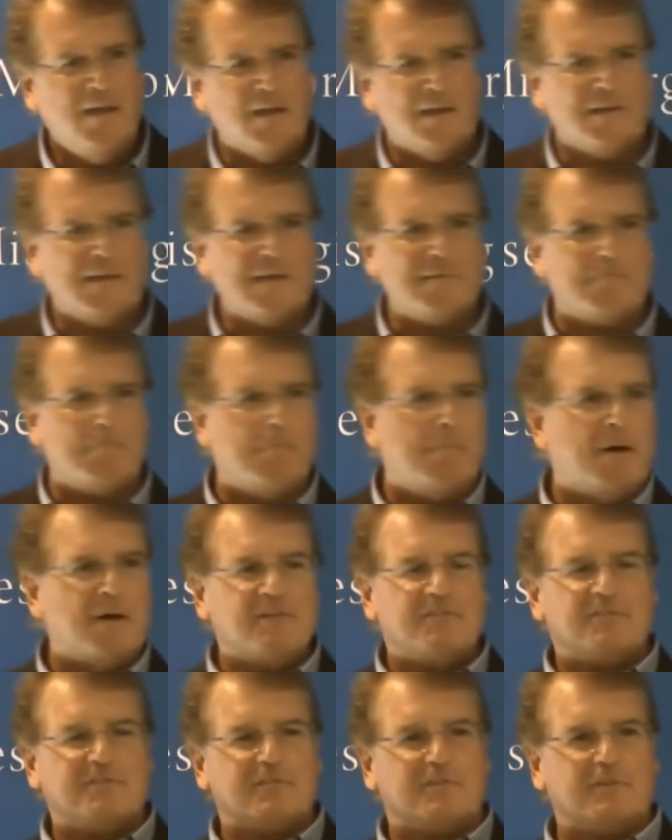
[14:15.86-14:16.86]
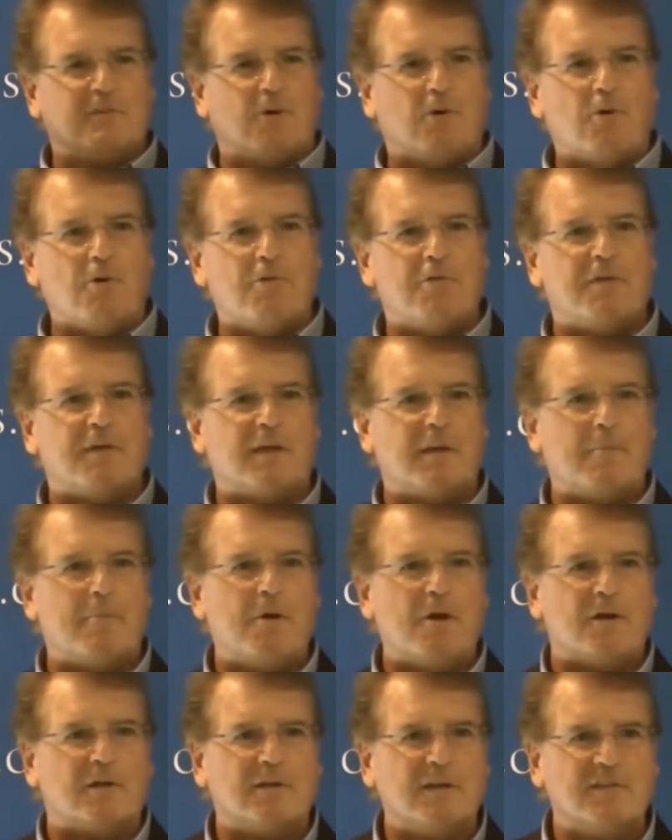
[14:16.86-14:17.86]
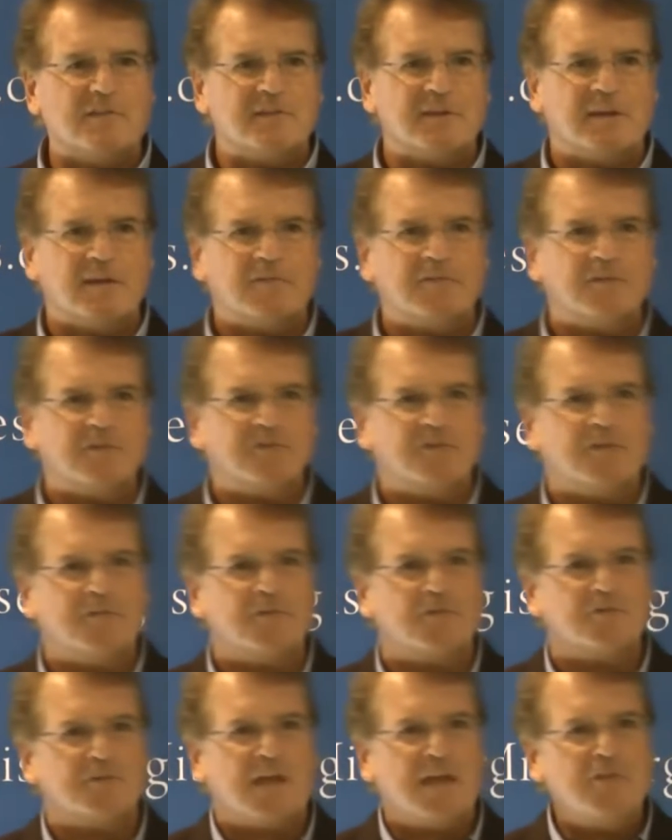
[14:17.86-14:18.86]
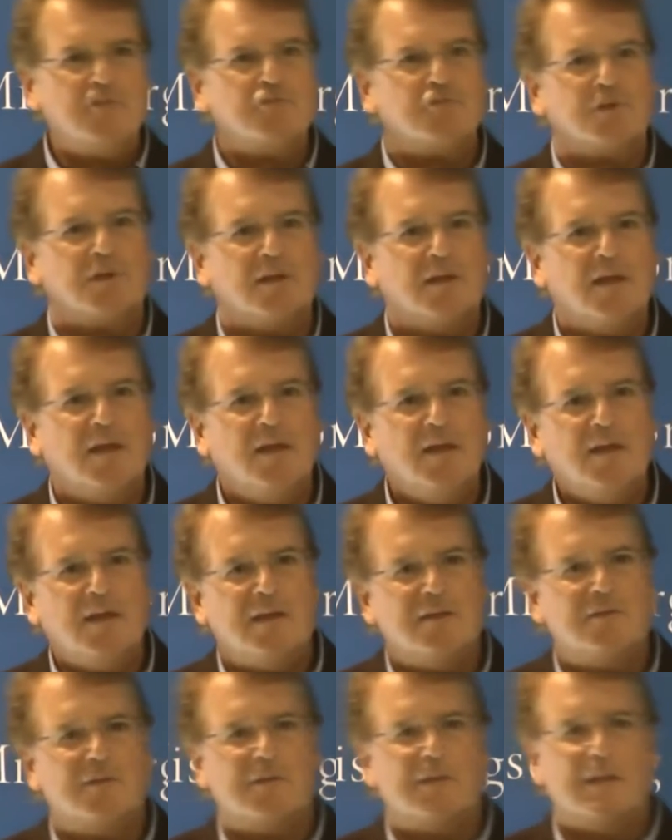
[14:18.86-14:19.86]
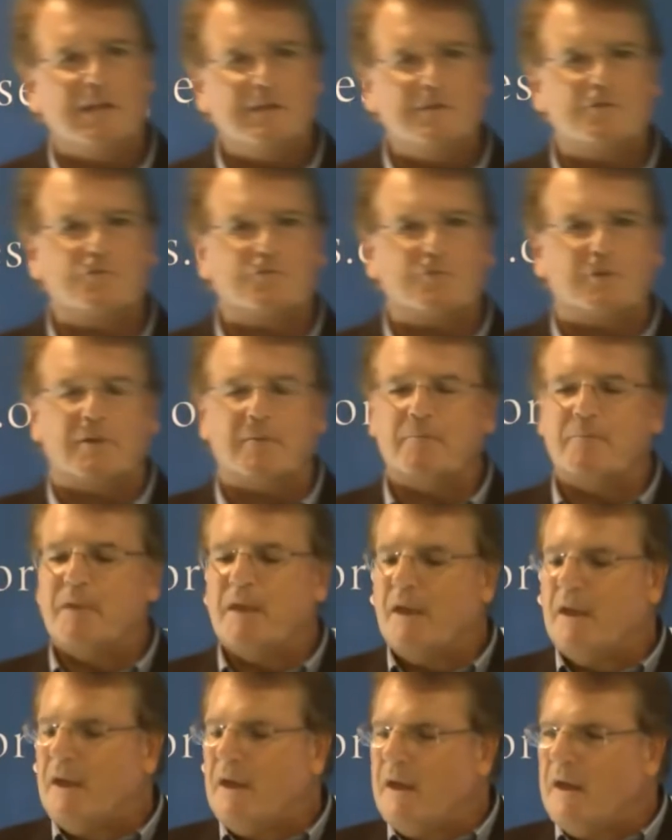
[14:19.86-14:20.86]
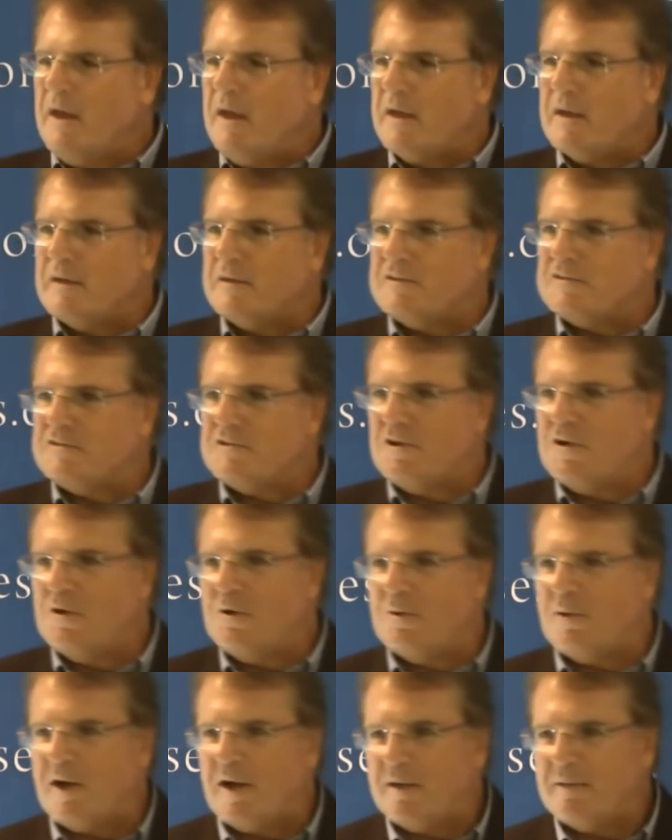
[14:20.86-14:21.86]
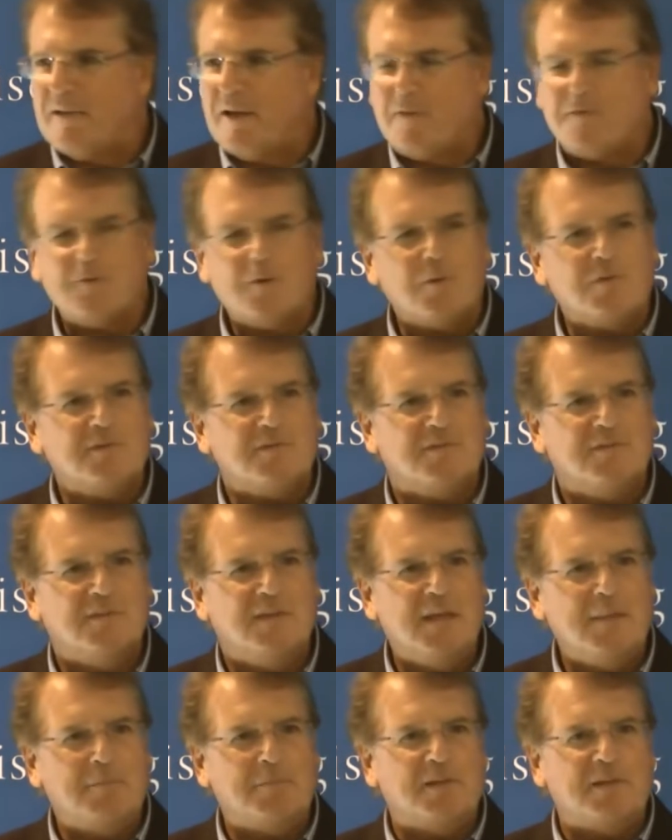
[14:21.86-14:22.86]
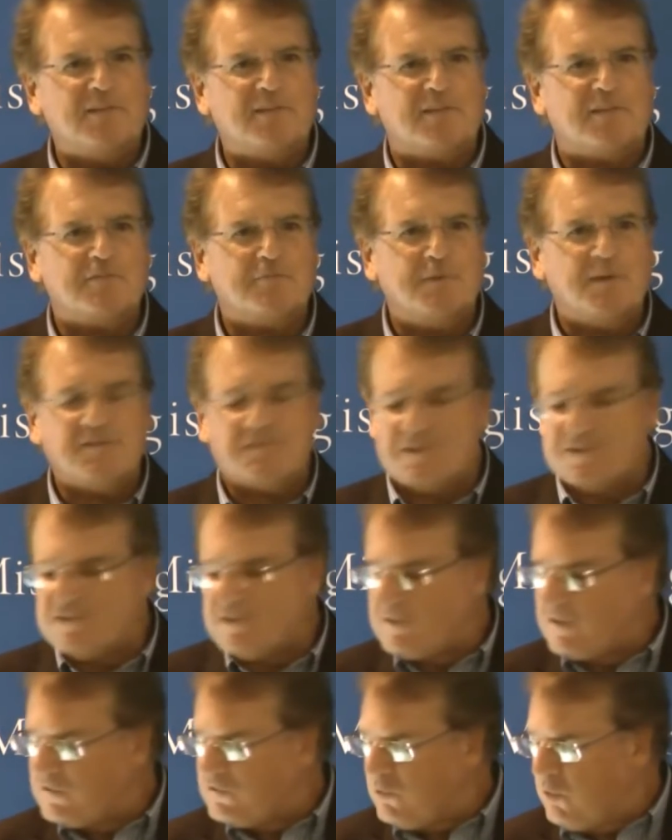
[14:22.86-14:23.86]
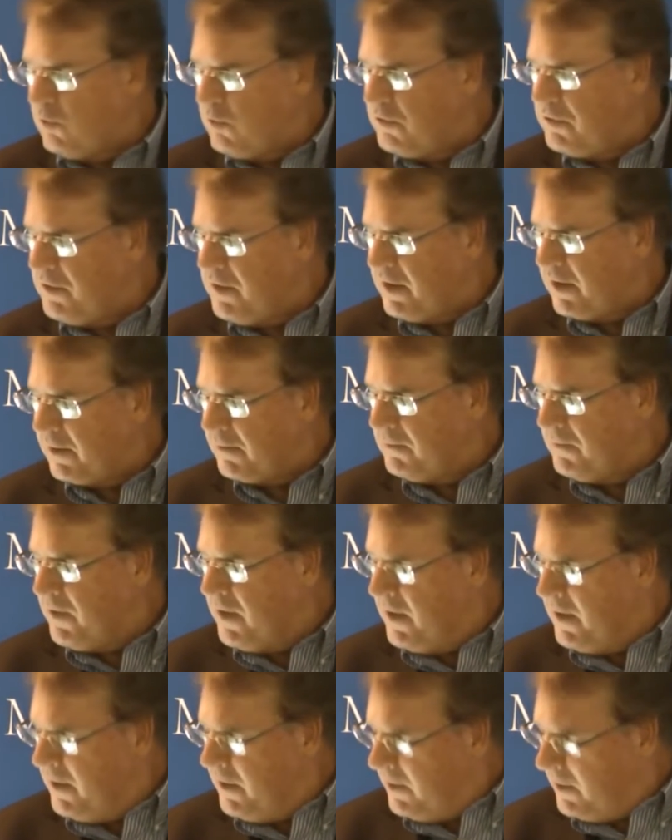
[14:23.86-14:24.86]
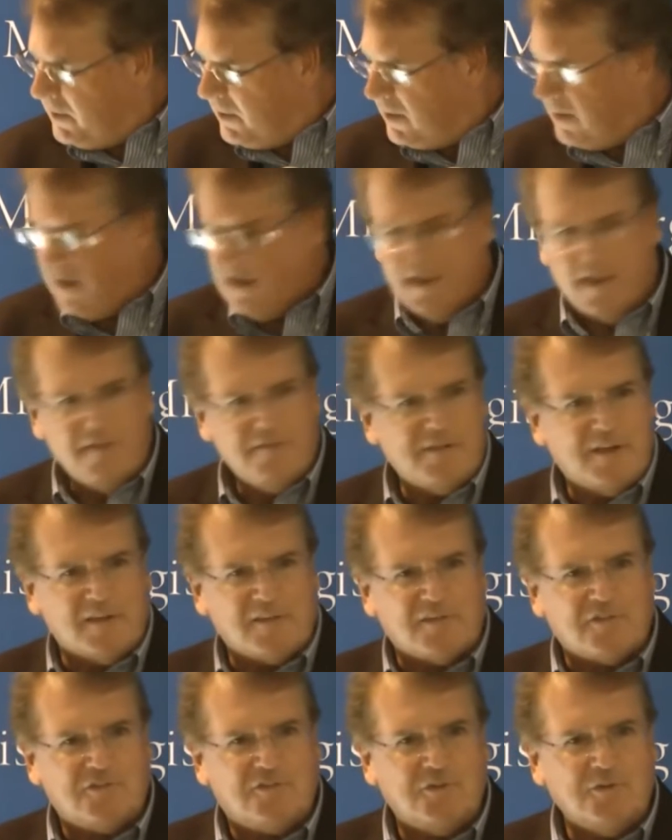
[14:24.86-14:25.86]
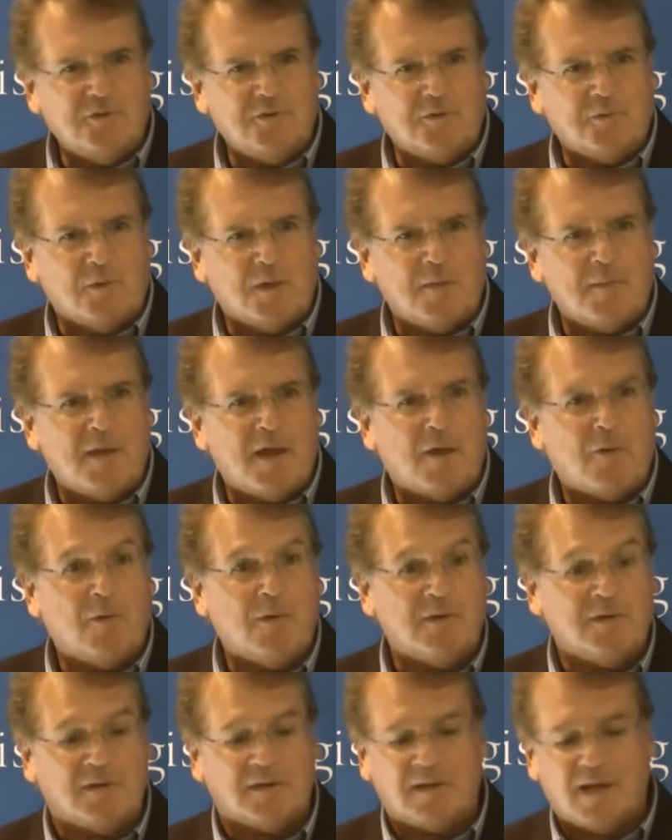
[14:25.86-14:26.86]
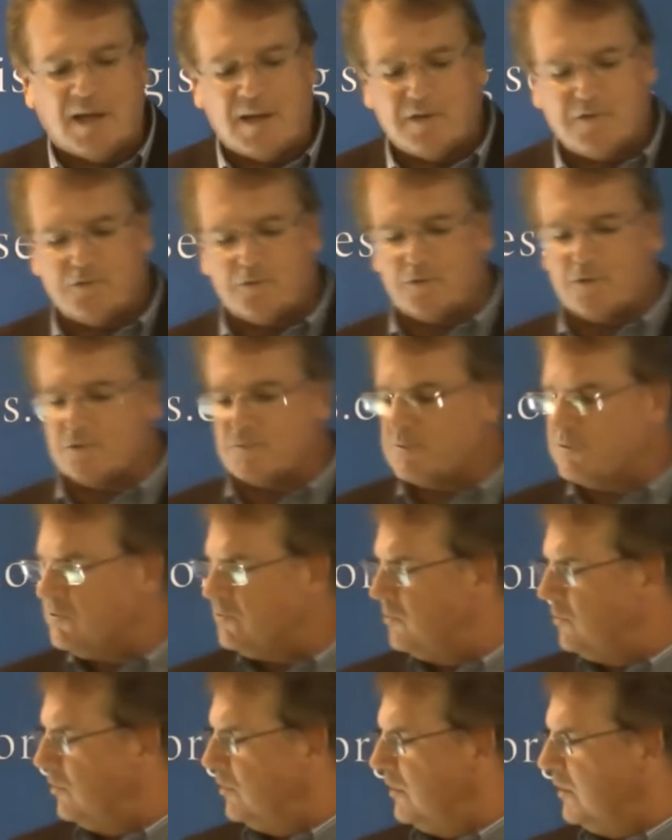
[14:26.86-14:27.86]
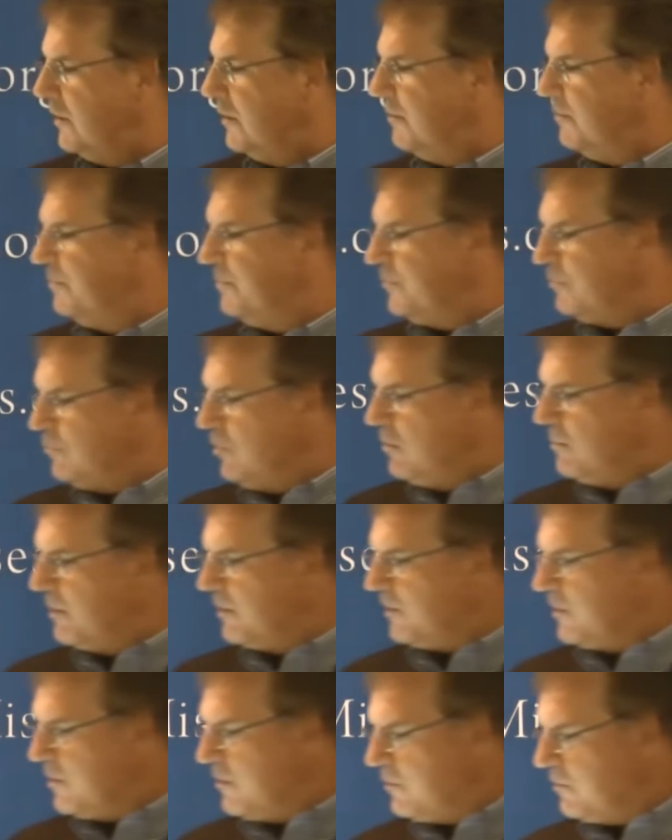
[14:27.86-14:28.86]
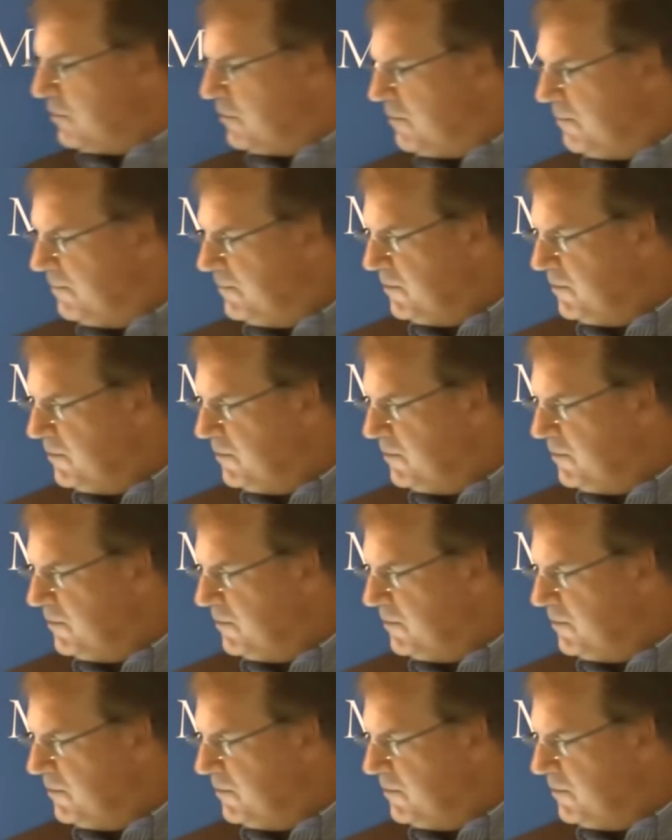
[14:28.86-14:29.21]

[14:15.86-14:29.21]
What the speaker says: And that busts the whole thing apart, doesn't it? If there's entry into the industry. And so I was always deeply suspicious of this whole thing, even as a student, way back when the dinosaurs were still roaming the earth.